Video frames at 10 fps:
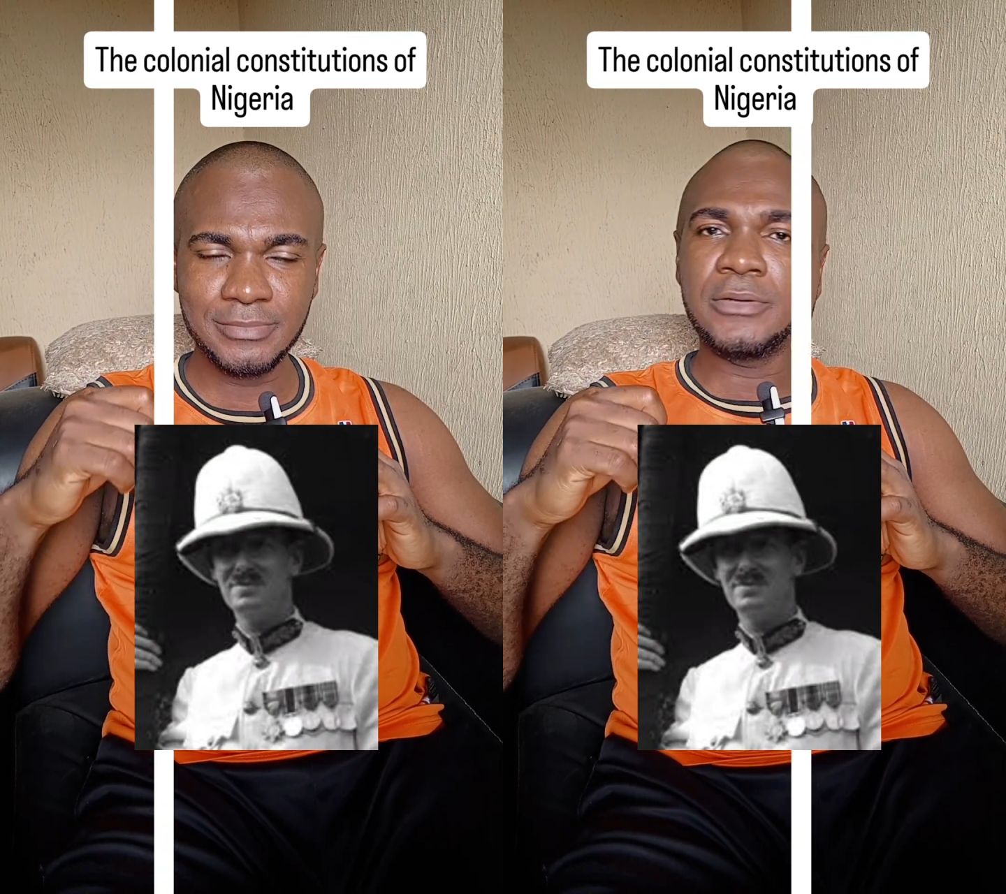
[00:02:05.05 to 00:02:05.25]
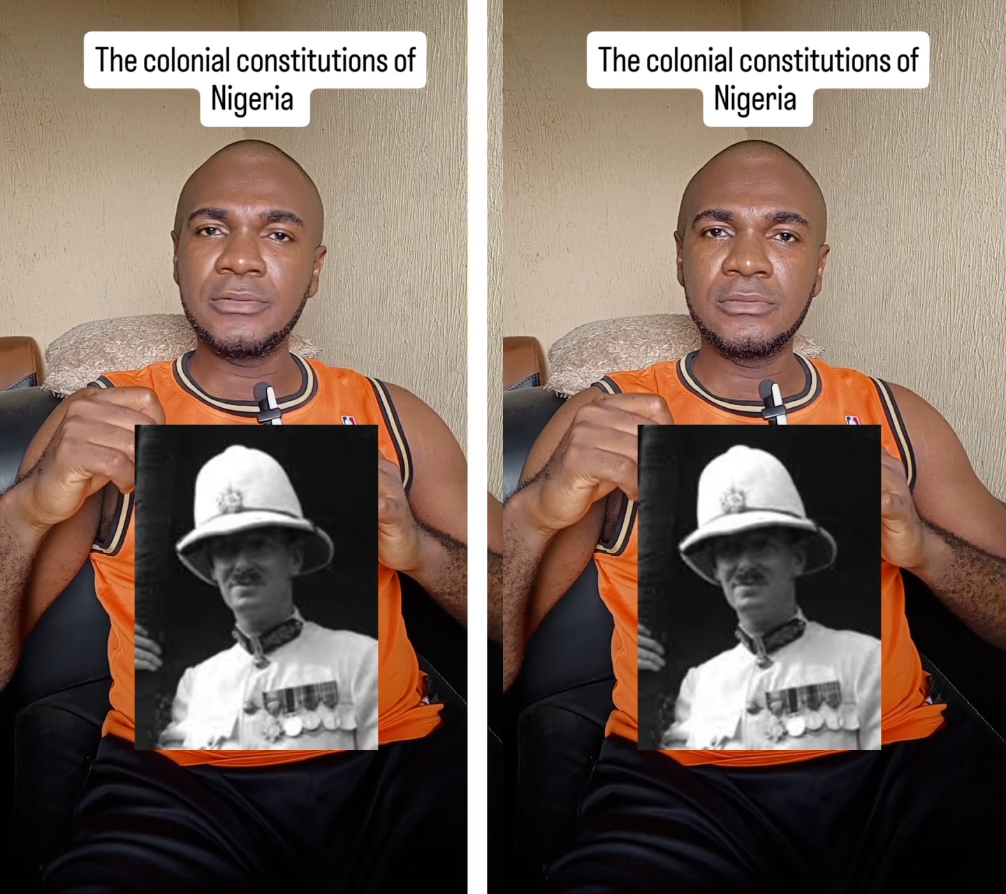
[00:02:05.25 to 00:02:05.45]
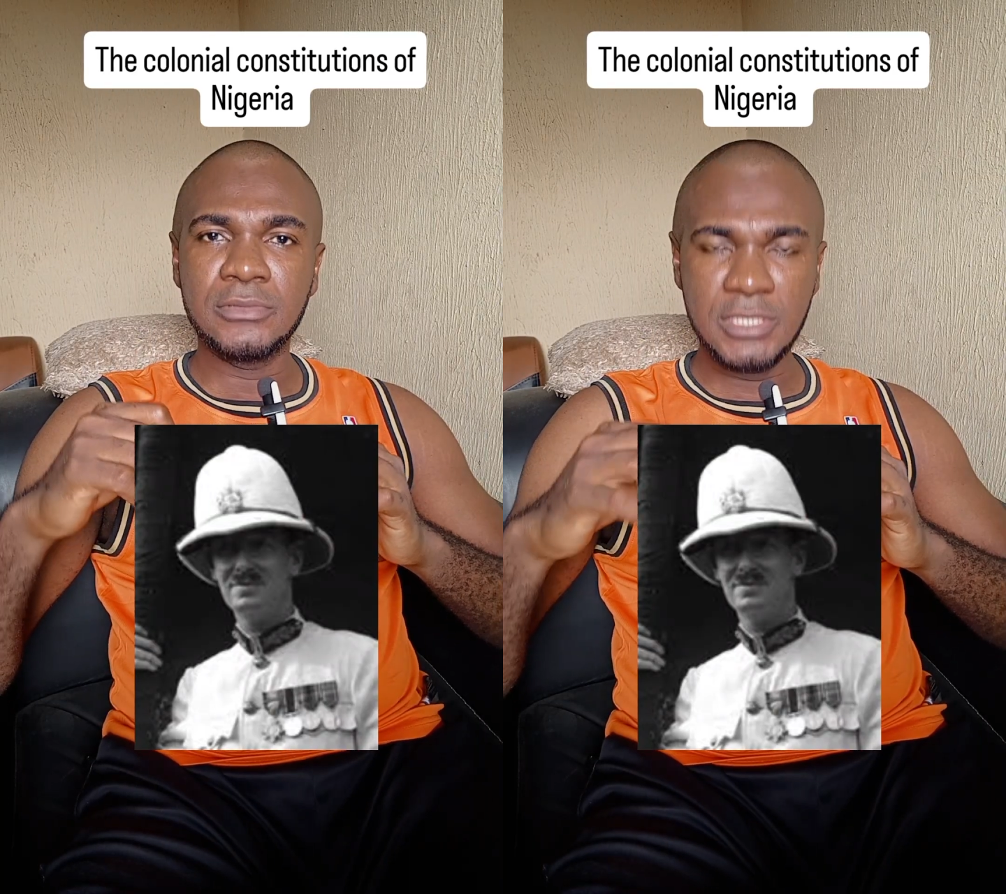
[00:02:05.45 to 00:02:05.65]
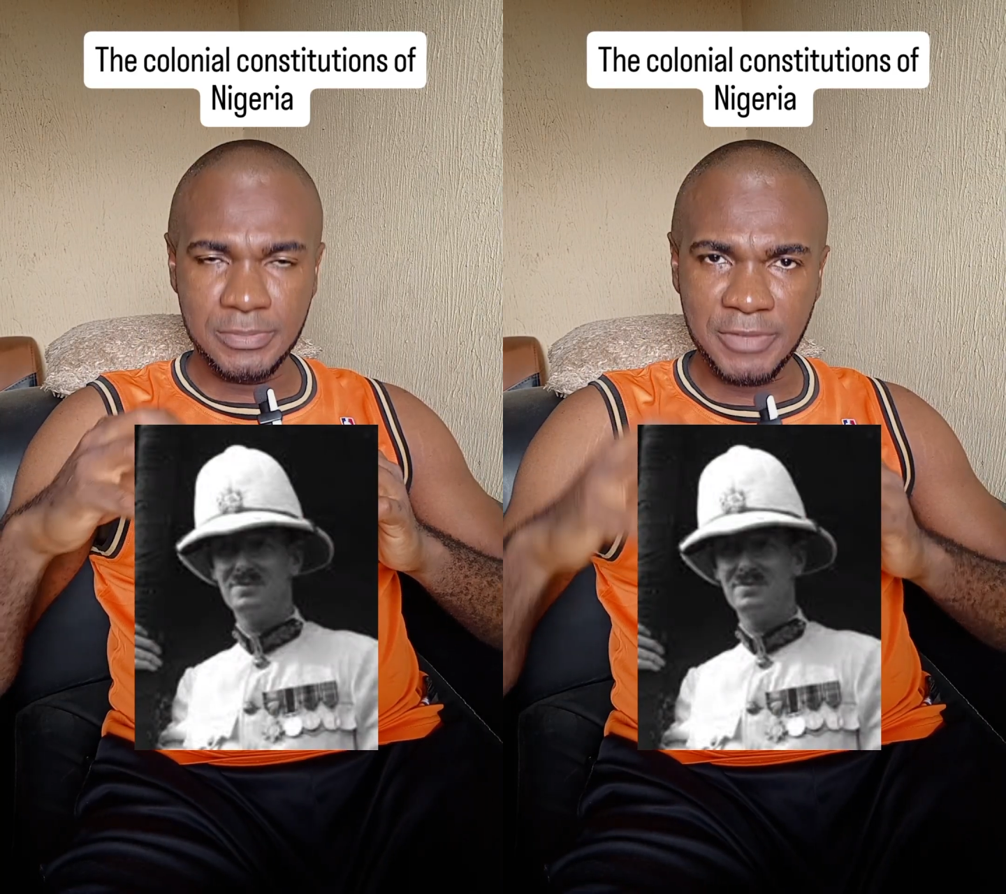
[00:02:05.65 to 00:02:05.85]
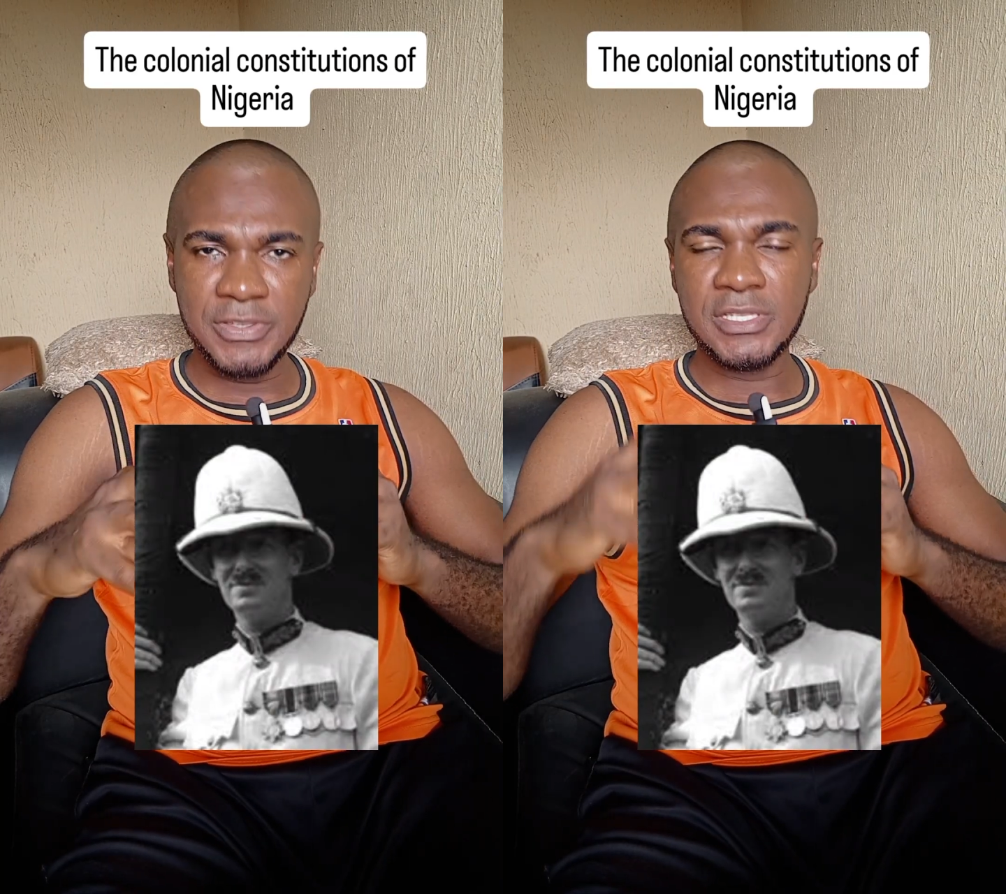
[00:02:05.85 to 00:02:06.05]
Now,
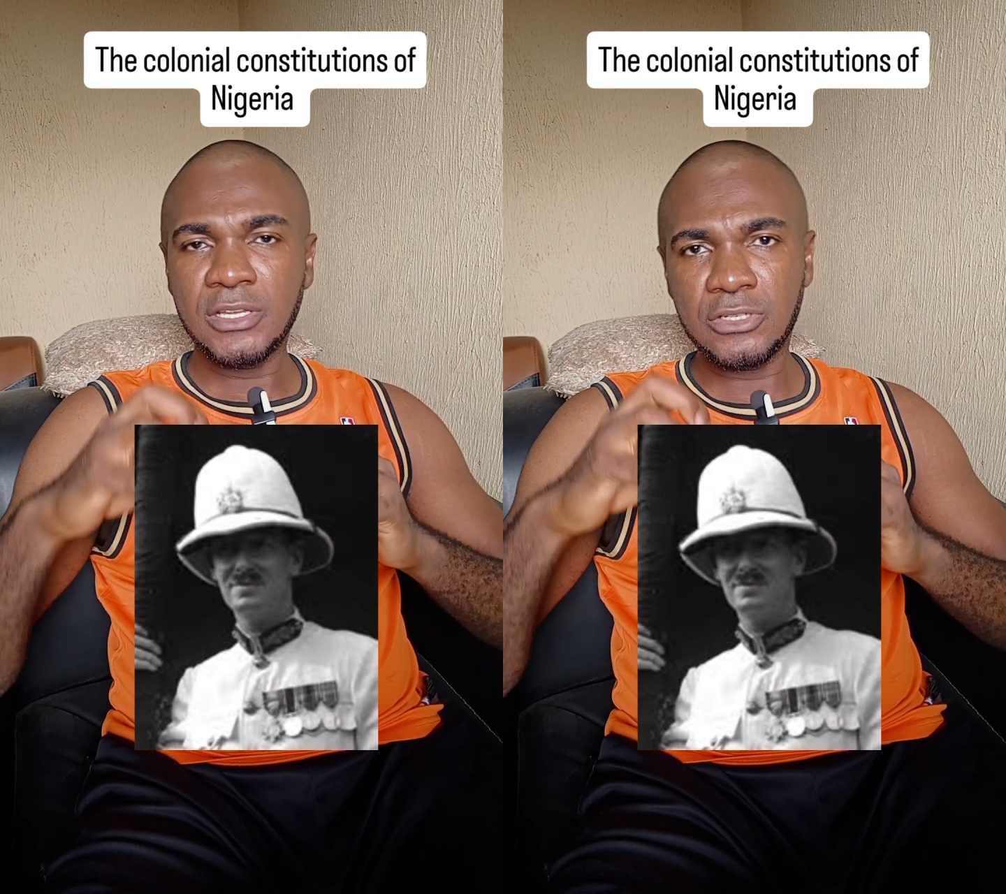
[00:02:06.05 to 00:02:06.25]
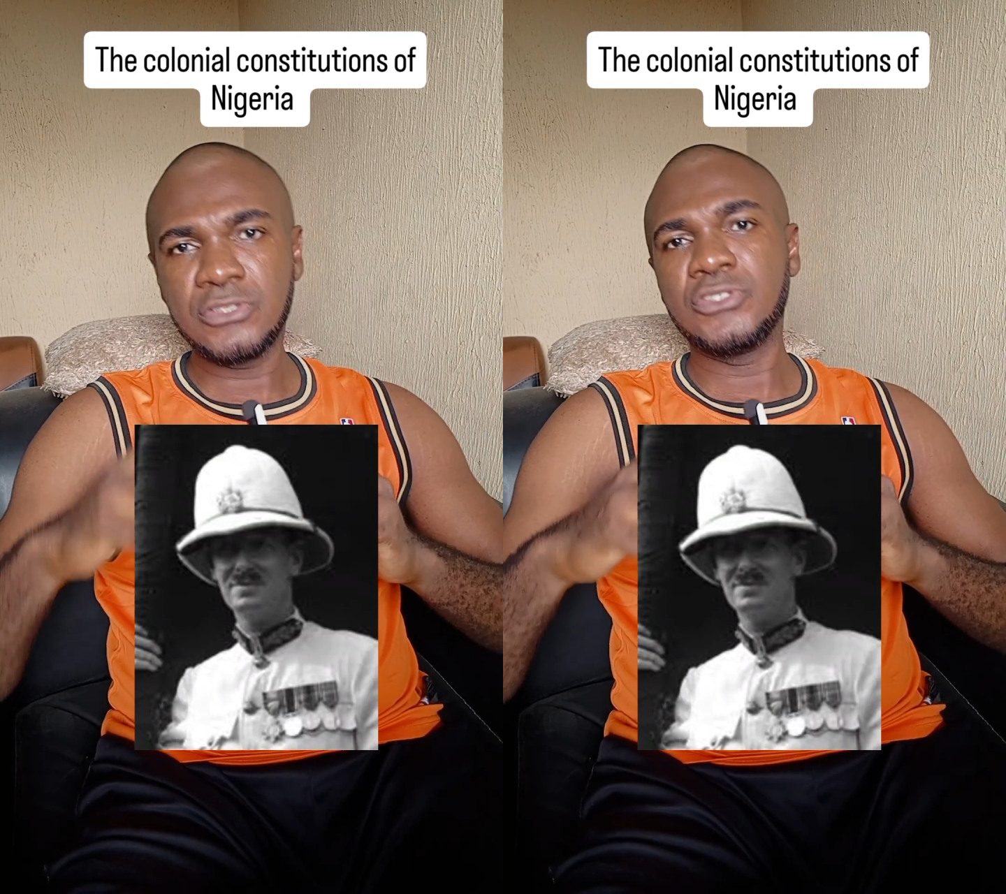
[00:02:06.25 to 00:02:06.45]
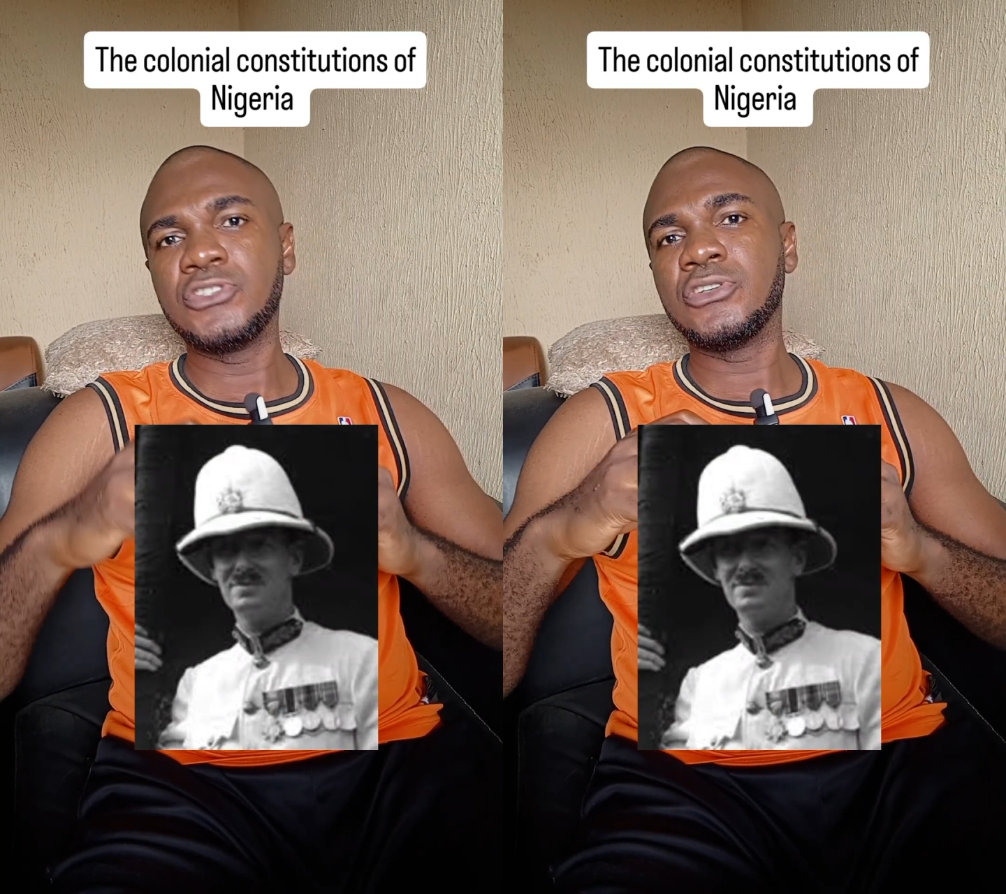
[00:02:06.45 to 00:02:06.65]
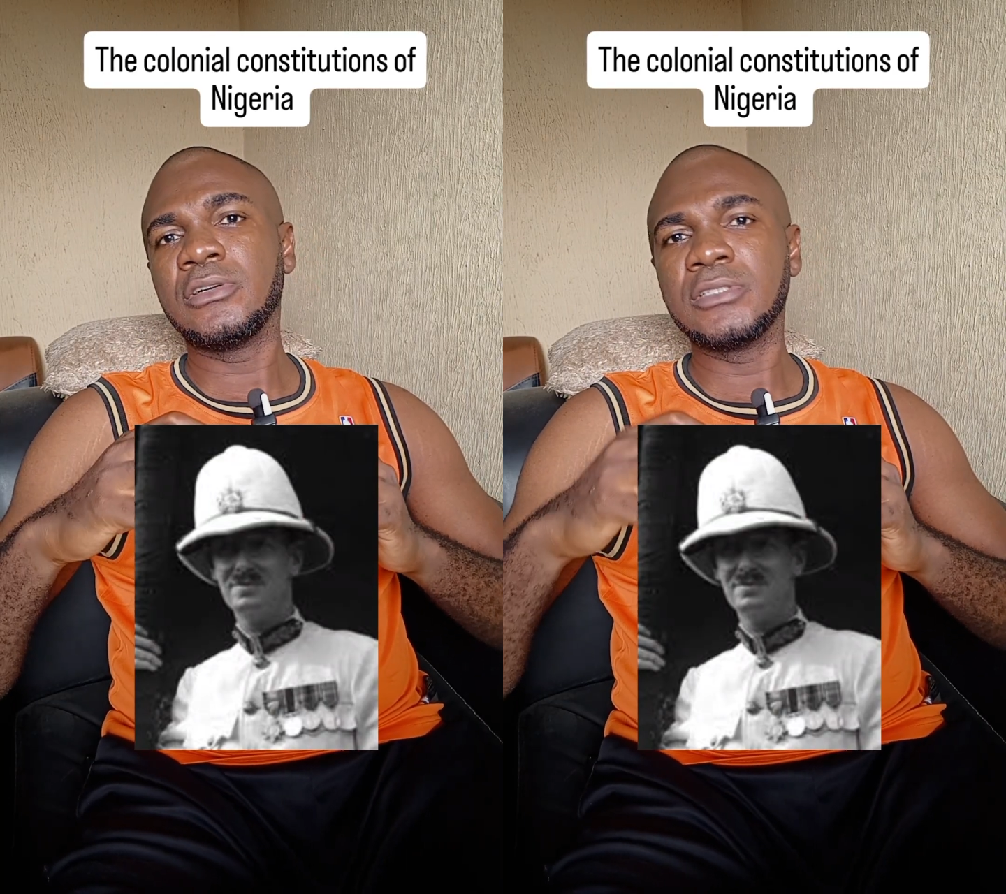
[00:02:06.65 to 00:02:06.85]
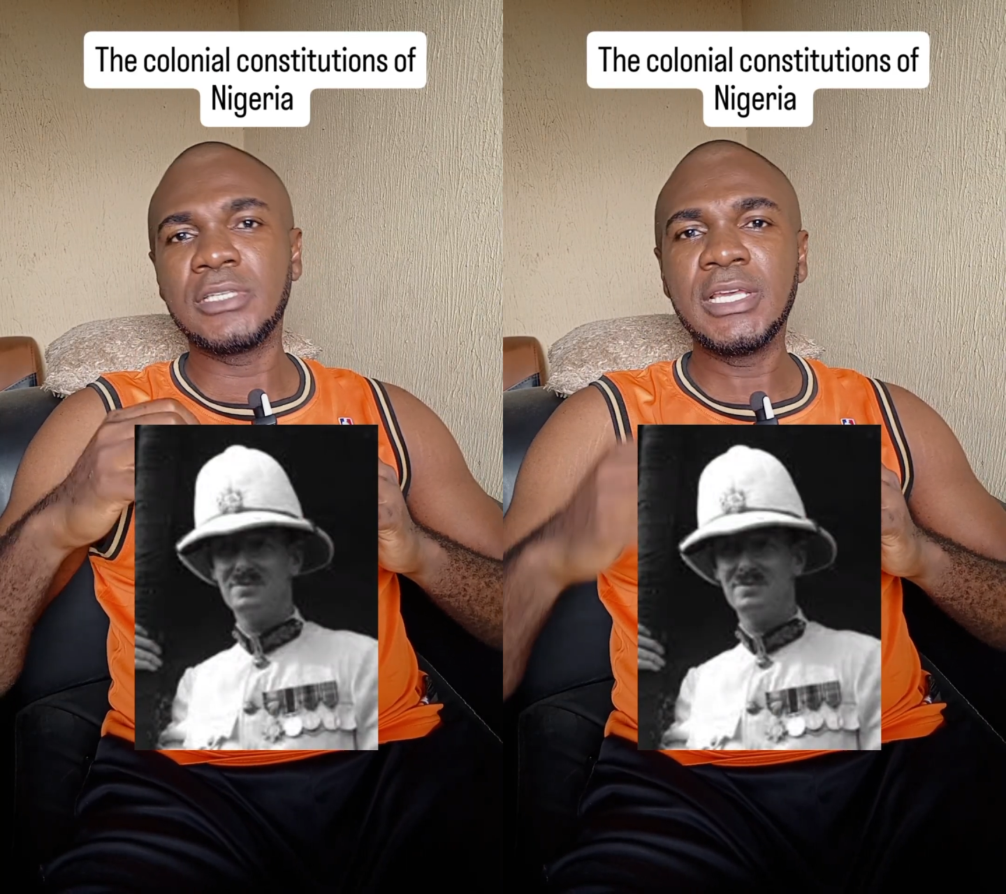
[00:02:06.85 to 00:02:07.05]
this Matheson Constitution